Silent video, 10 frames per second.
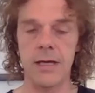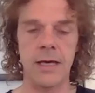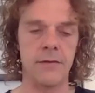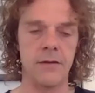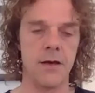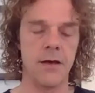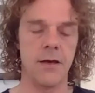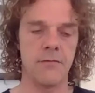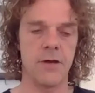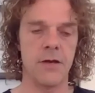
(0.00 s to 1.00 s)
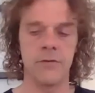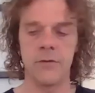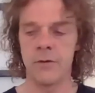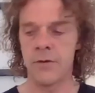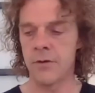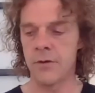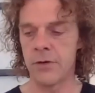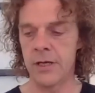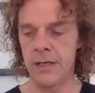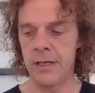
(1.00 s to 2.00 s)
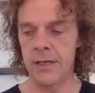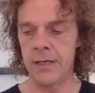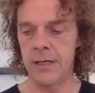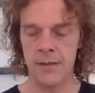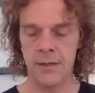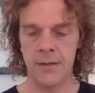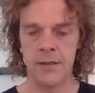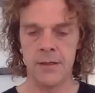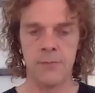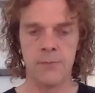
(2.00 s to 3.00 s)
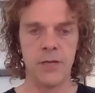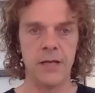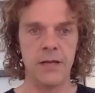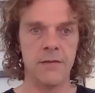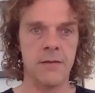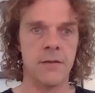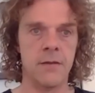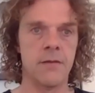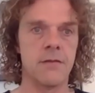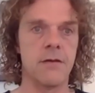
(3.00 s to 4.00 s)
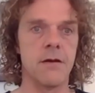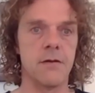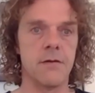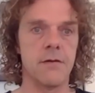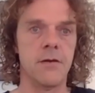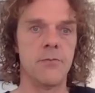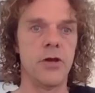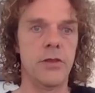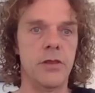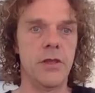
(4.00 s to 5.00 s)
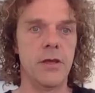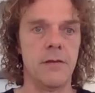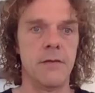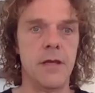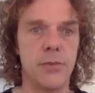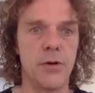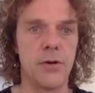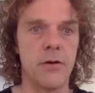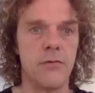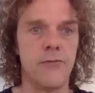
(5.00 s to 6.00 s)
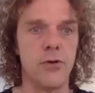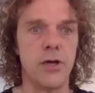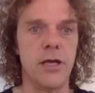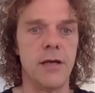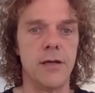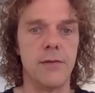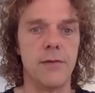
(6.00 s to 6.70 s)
and the last round already. Please start breathing deeper. Fully in.